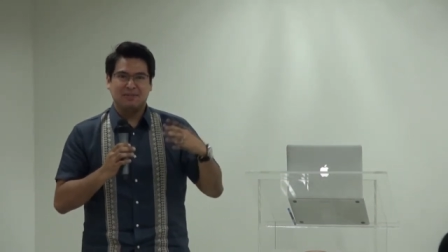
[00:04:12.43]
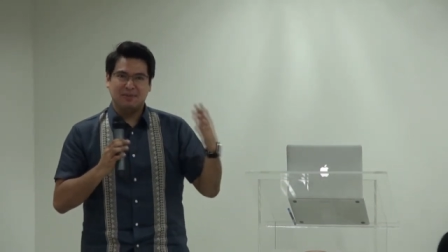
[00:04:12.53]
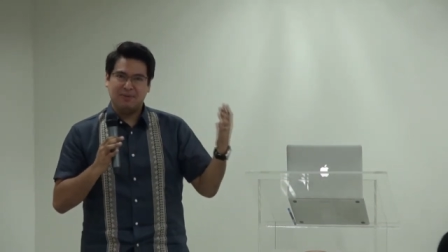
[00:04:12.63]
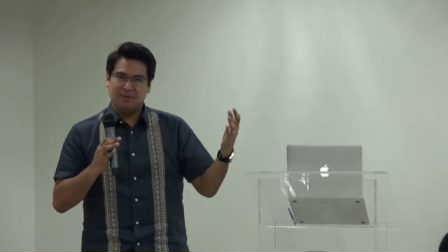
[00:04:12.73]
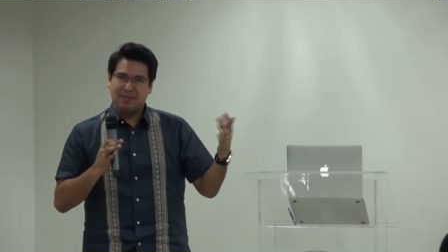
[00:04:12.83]

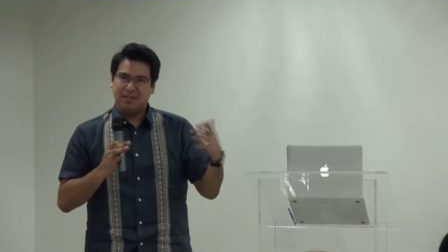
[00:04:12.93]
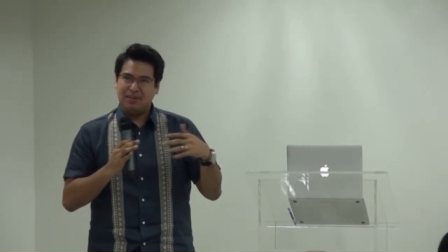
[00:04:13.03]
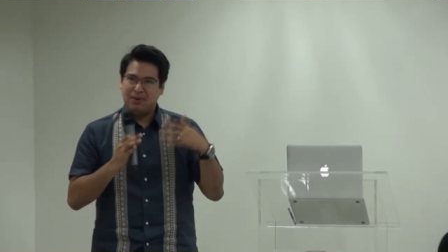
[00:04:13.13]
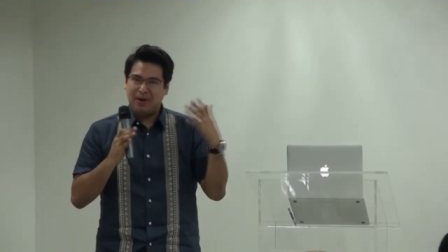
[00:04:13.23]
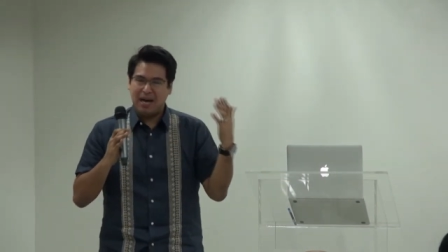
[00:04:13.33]
So
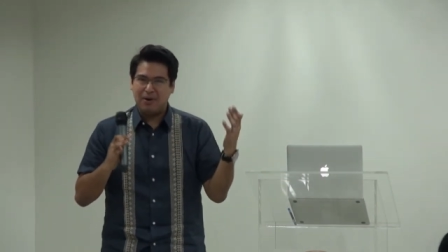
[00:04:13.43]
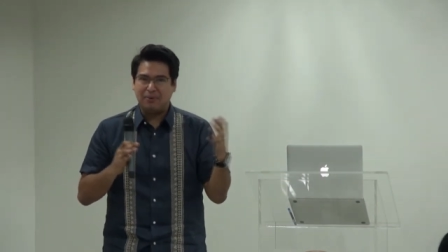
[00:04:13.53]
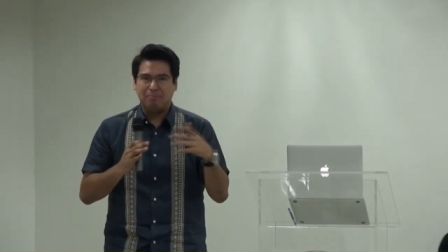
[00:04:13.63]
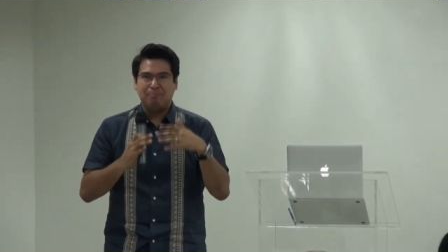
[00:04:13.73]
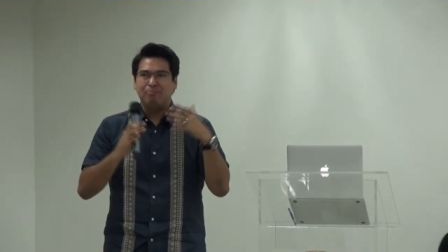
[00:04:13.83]
you know
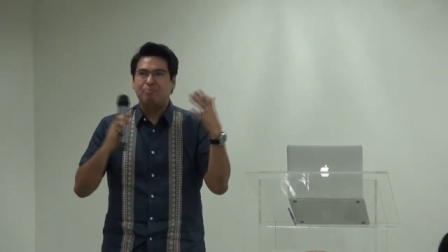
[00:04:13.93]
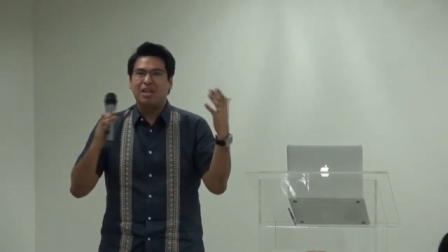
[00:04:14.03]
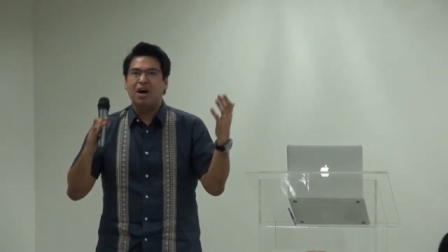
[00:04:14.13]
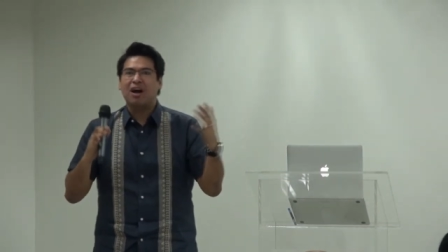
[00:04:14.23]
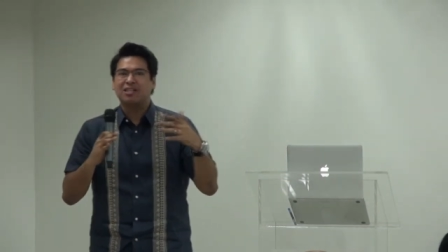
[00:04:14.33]
how
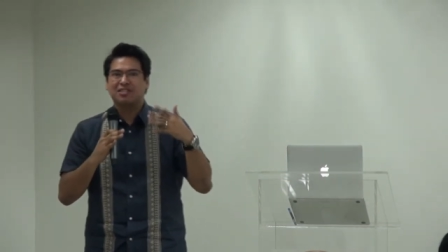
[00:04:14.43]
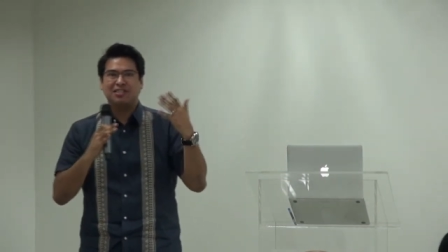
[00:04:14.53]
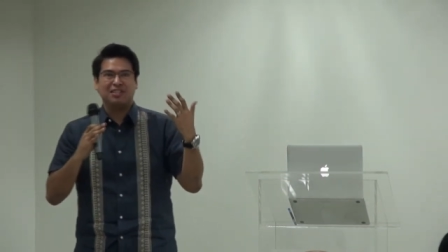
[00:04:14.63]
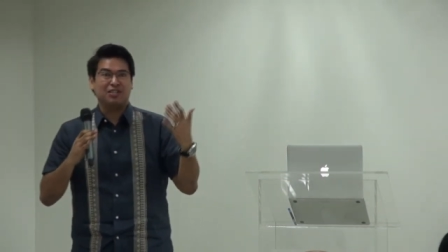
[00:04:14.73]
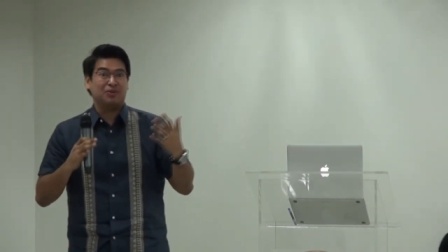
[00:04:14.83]
large
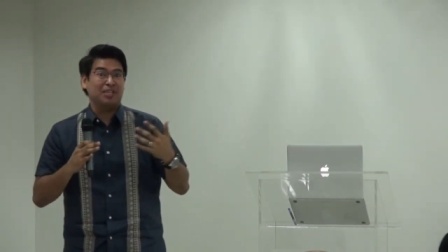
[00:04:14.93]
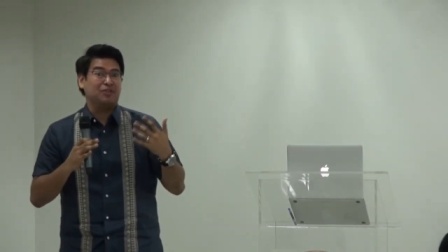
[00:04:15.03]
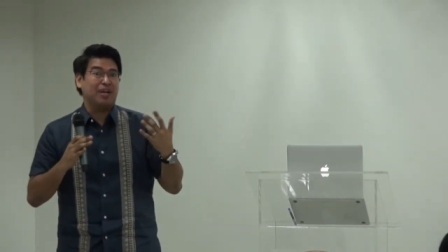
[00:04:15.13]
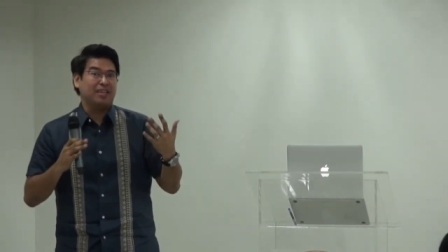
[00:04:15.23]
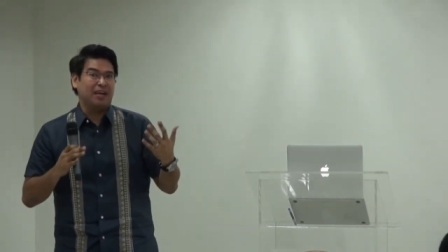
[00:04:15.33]
this issue
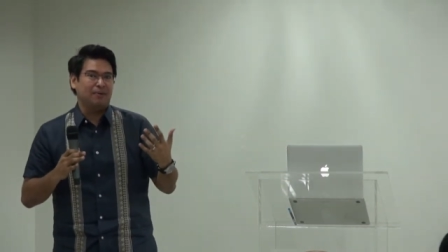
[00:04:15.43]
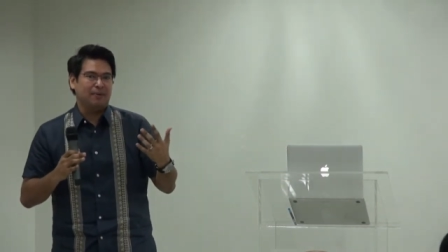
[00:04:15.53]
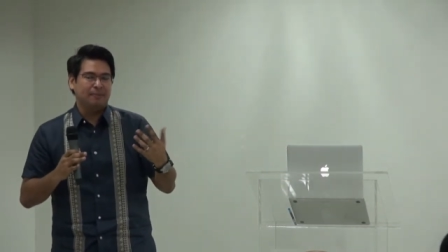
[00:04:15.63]
is right now.